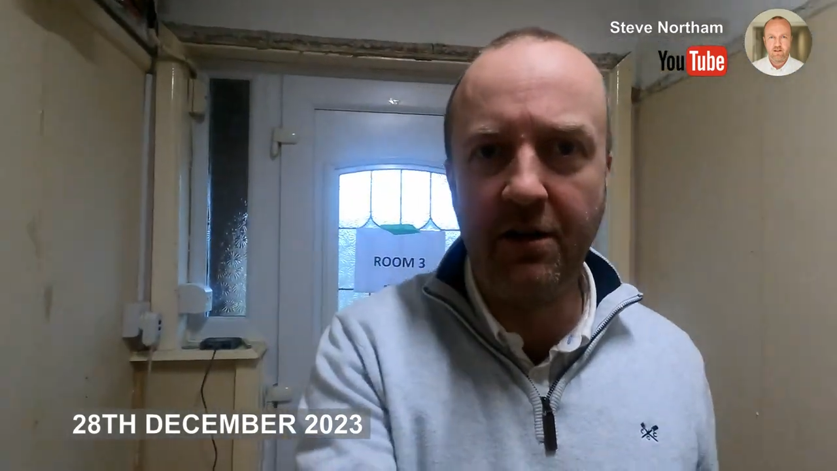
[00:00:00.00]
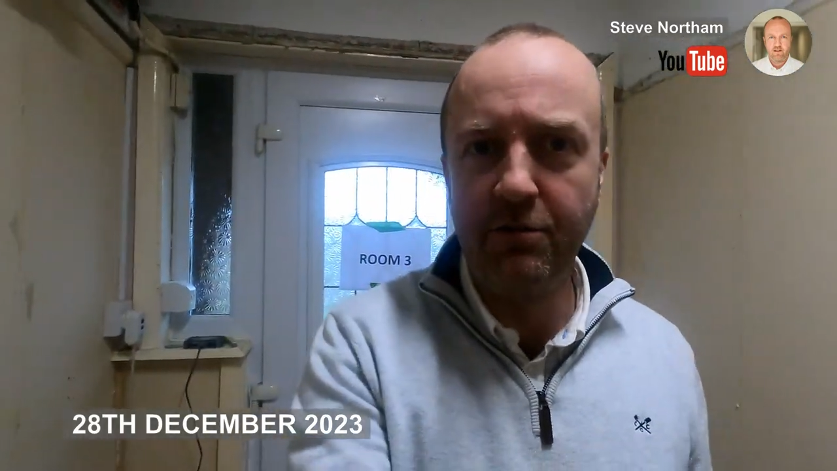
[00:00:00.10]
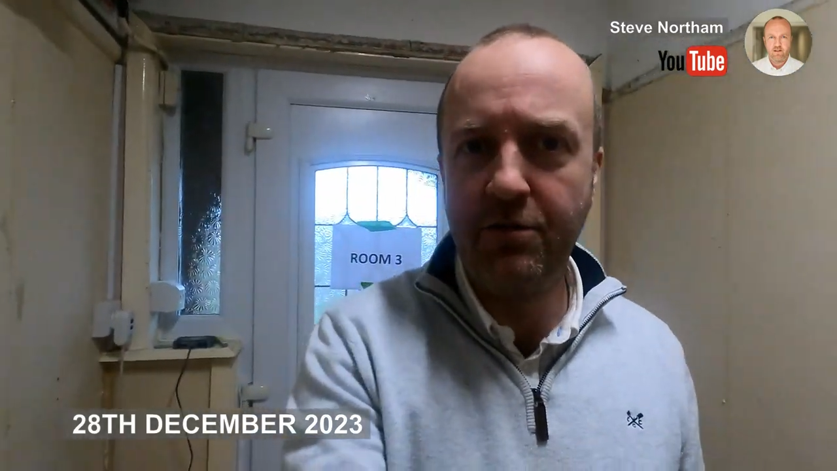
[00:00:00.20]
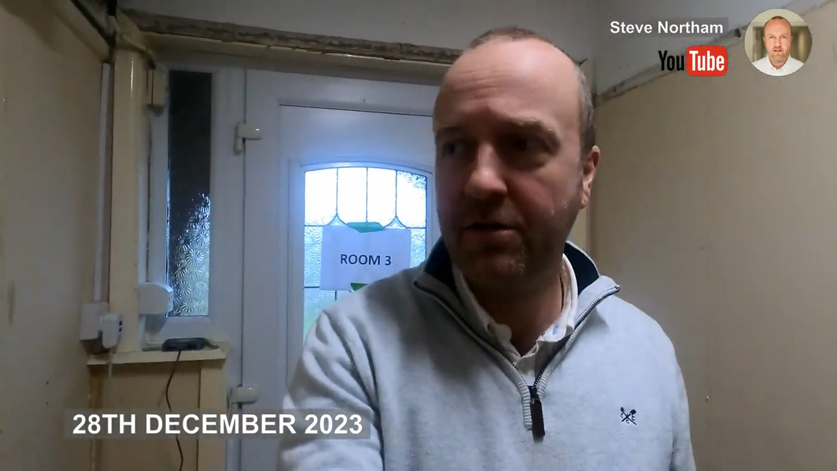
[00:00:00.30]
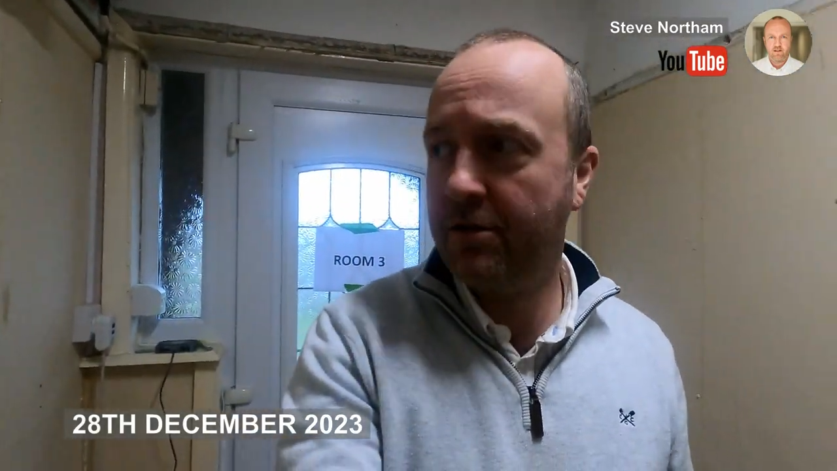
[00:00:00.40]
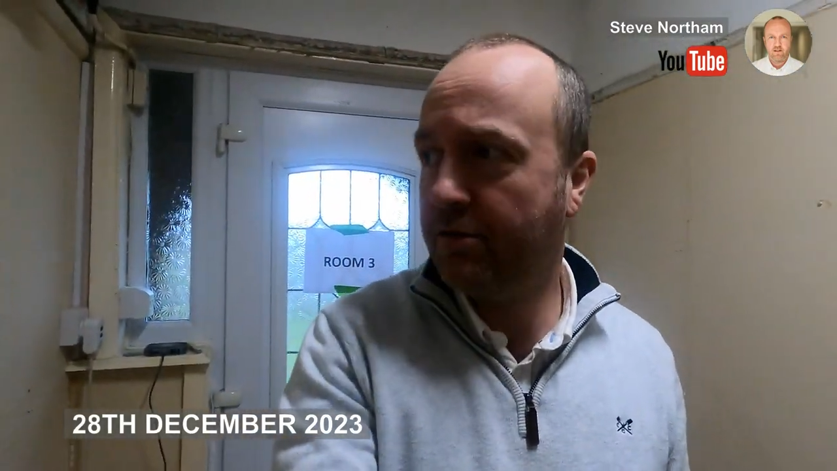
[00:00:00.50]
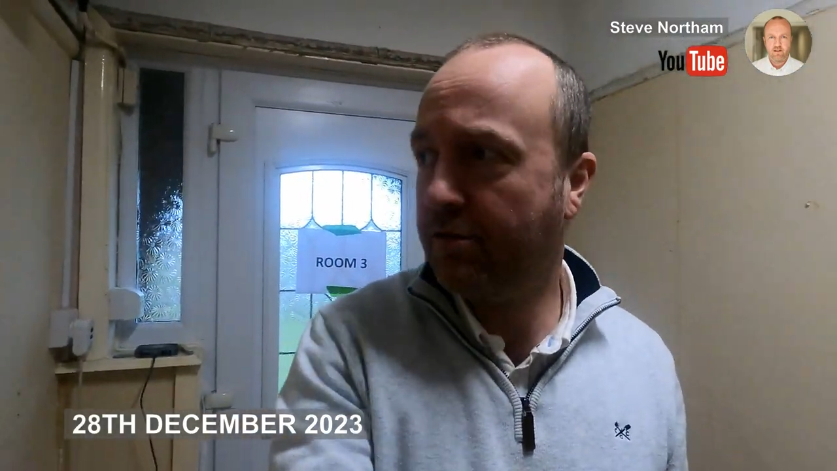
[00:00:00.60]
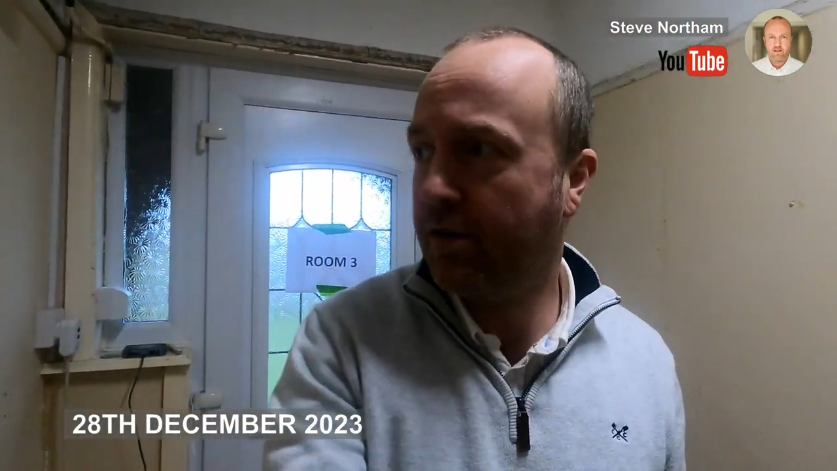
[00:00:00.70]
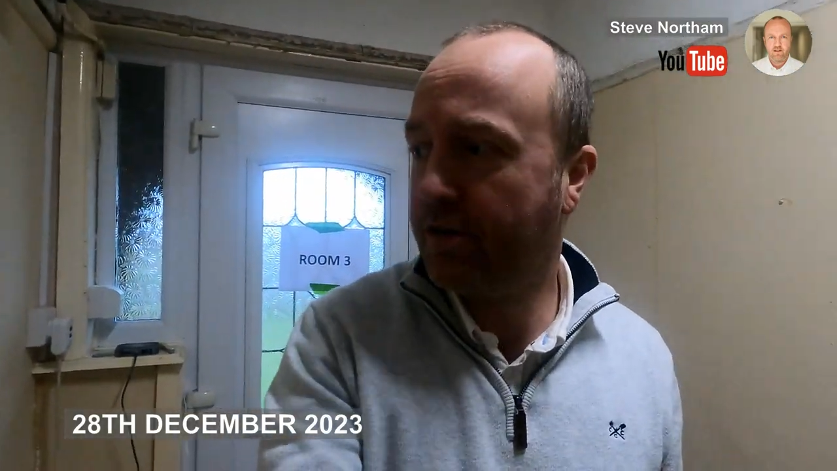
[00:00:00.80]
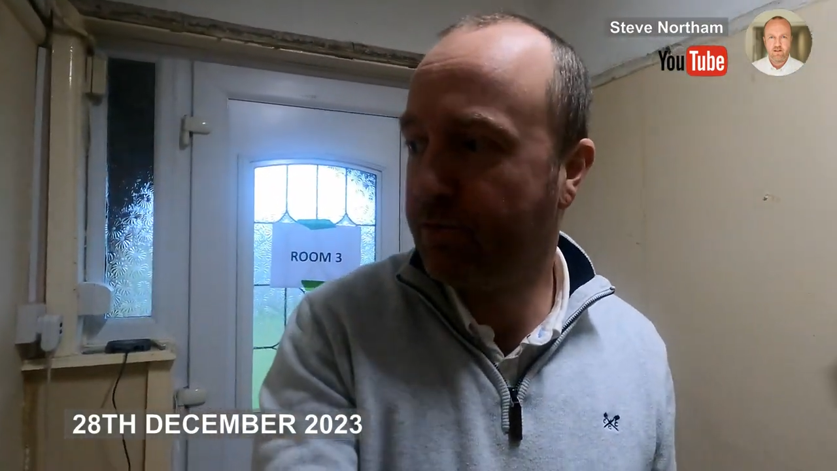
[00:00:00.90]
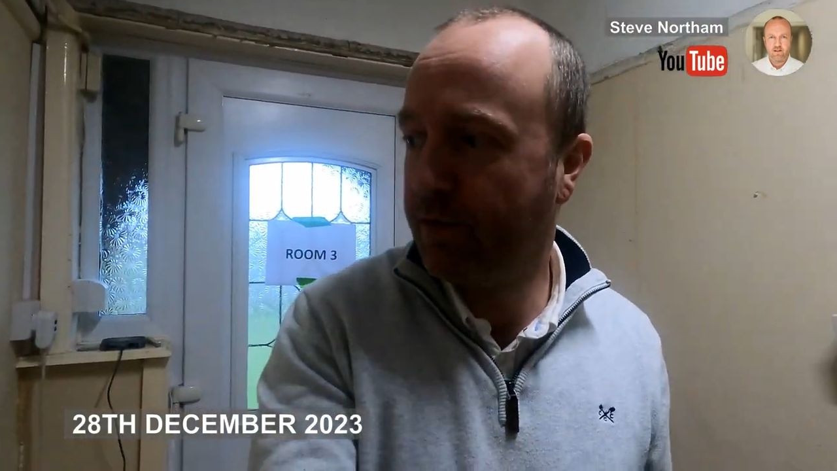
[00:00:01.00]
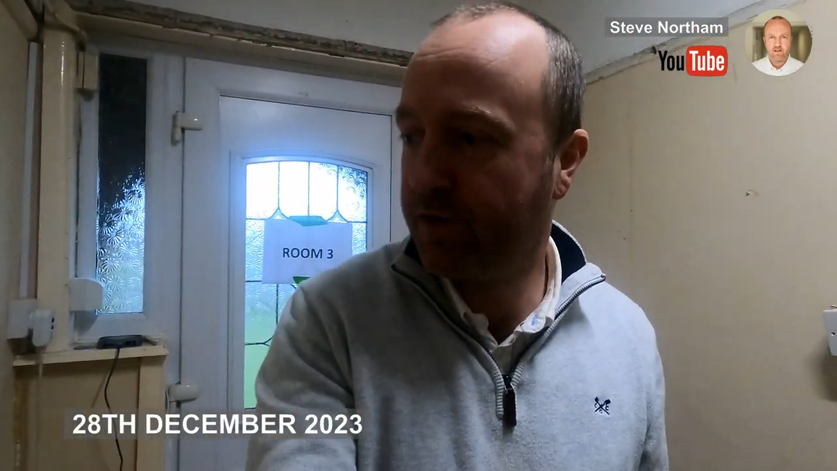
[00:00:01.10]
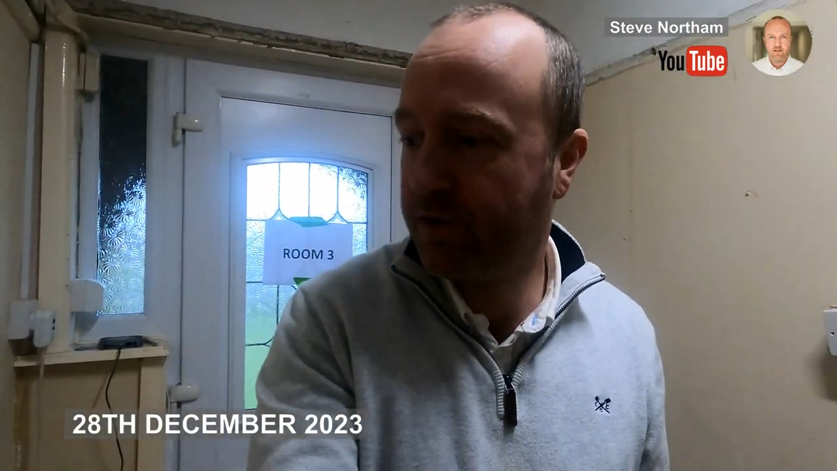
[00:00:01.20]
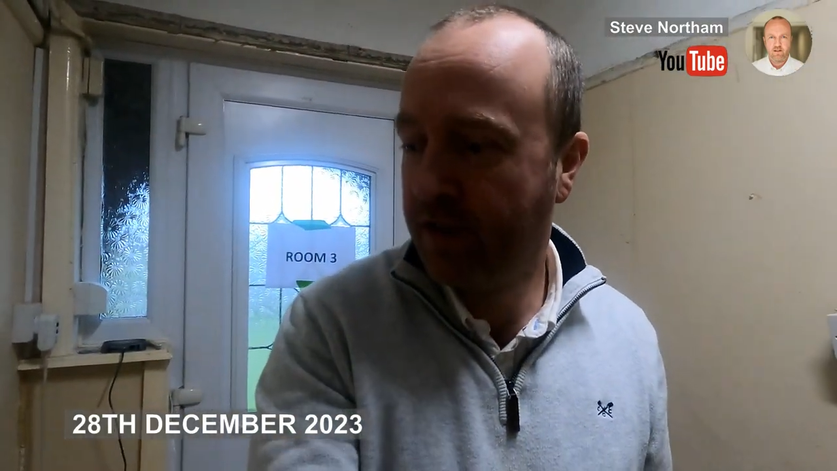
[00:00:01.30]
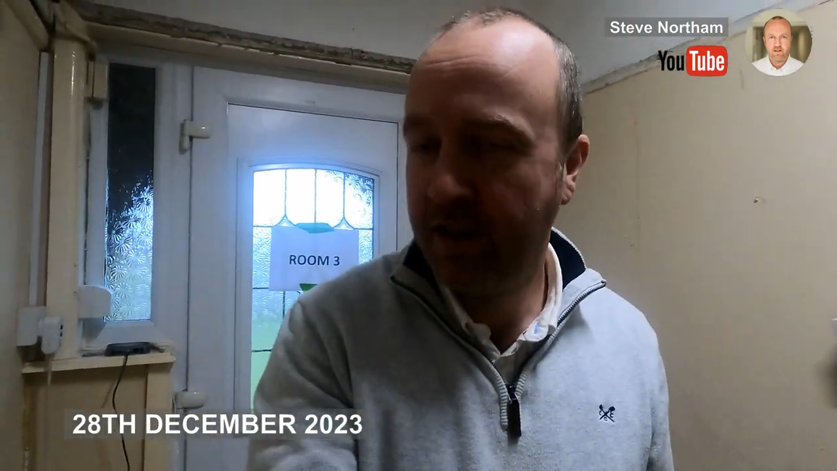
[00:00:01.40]
cold all
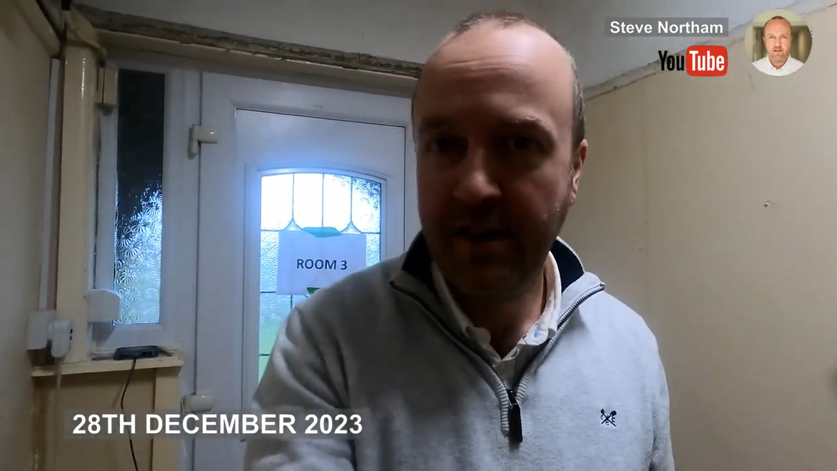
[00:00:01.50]
Christmas.